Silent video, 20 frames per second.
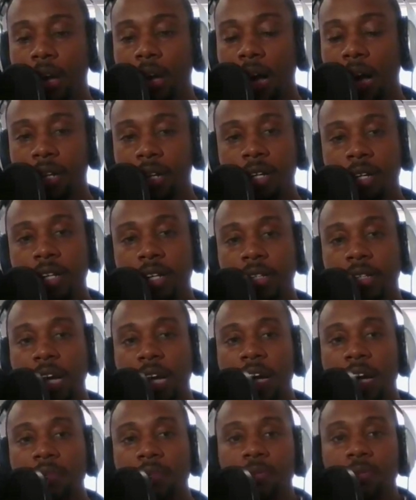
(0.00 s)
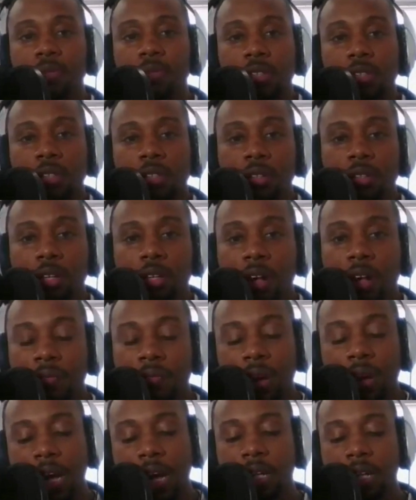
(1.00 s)
I could not
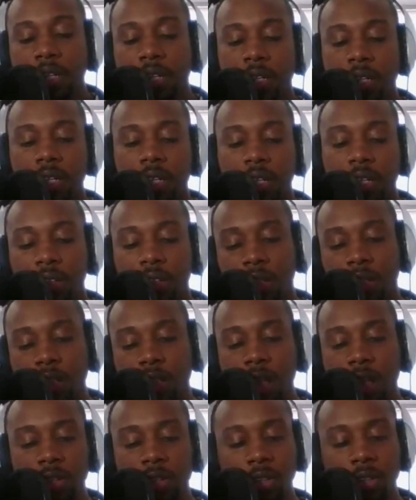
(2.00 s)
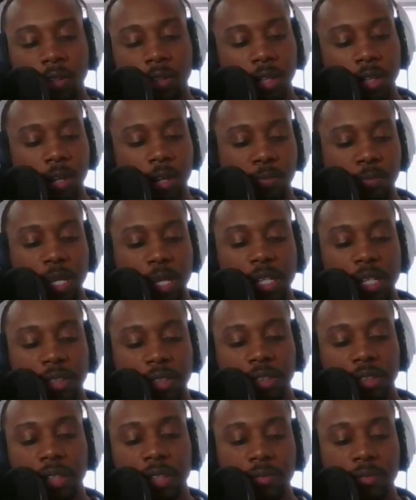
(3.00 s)
find other
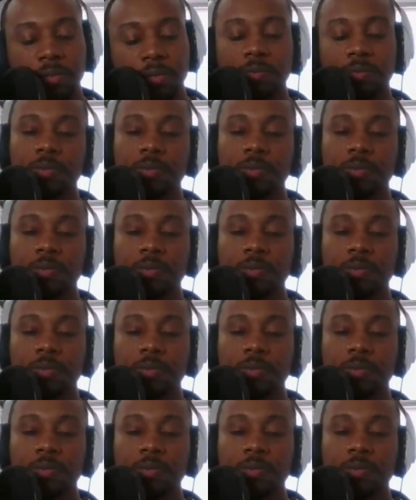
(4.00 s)
means of